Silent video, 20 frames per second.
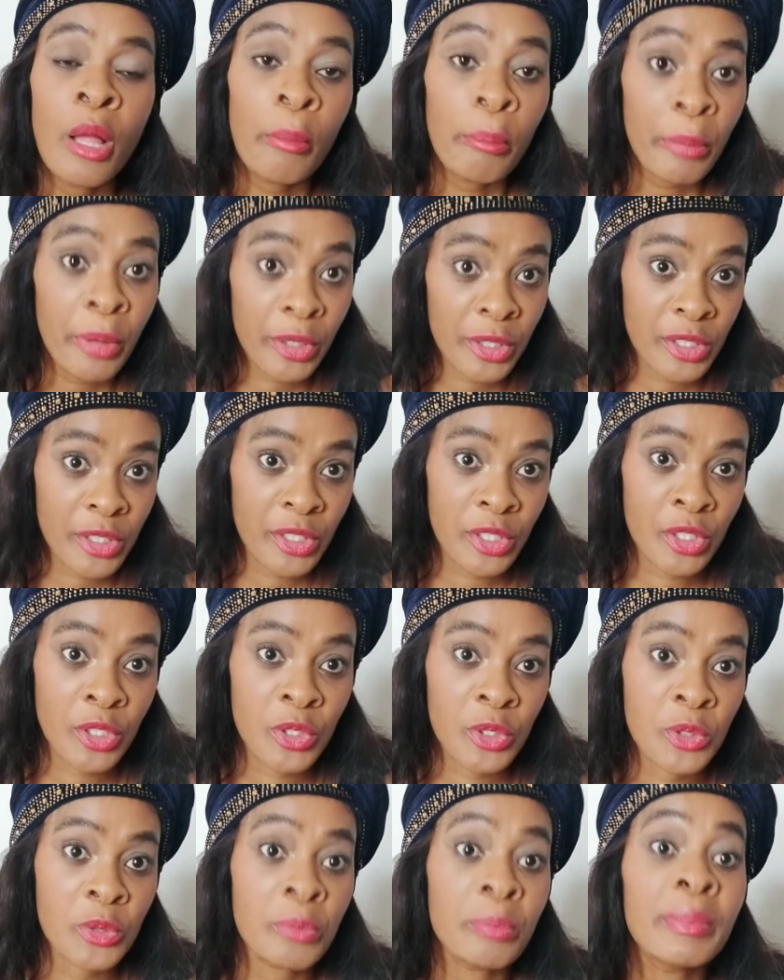person
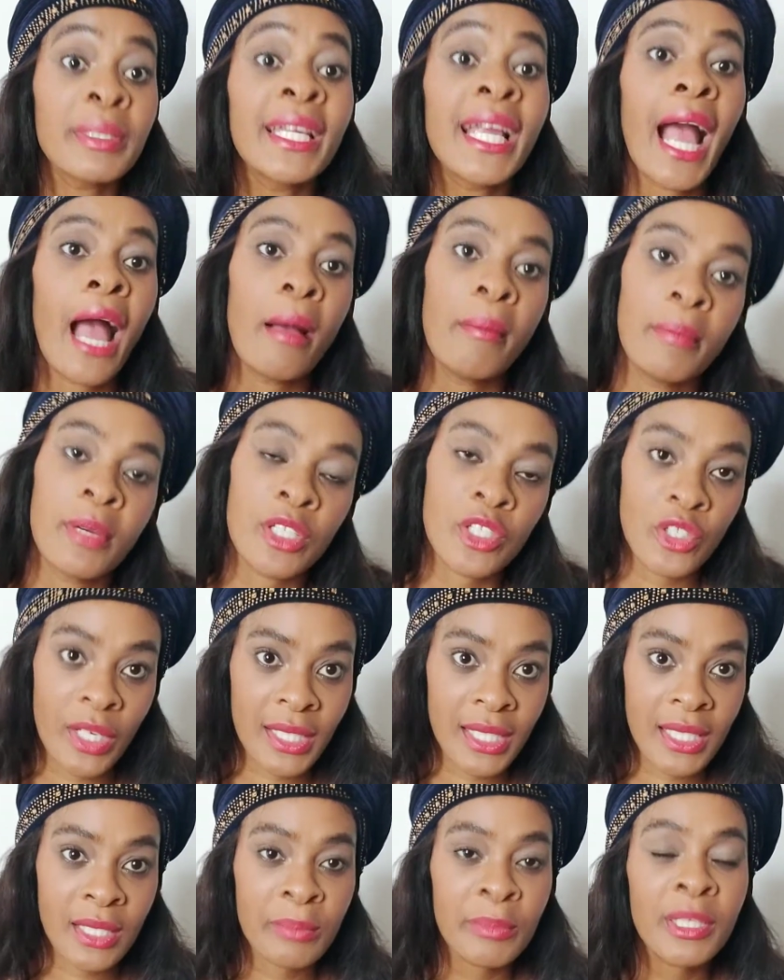to become a
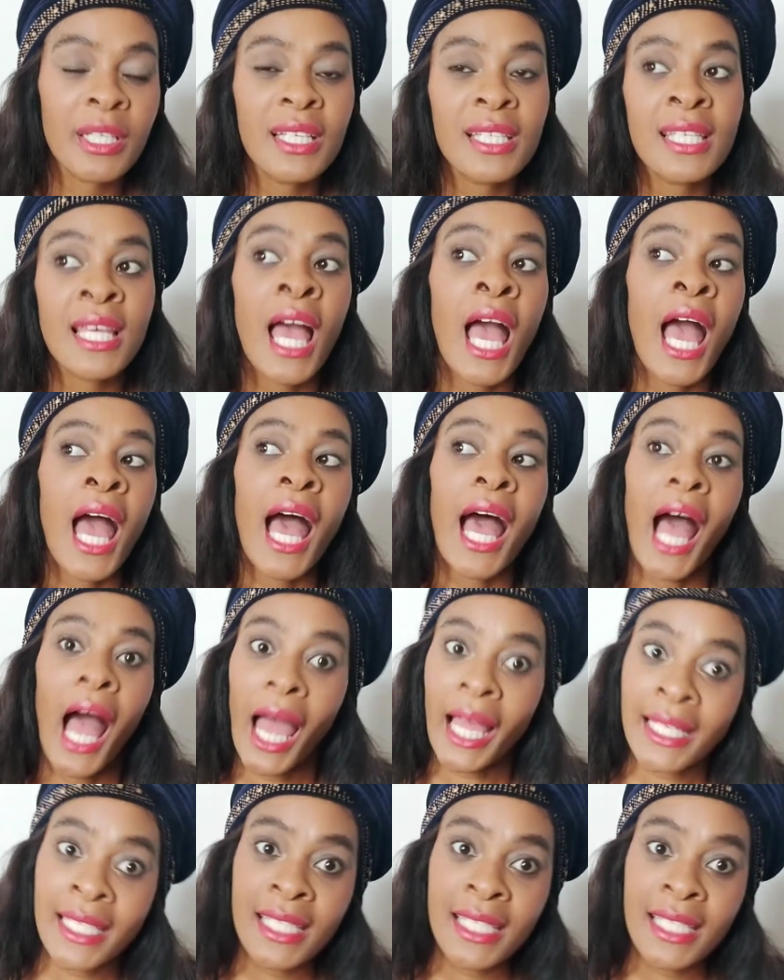trustee, because an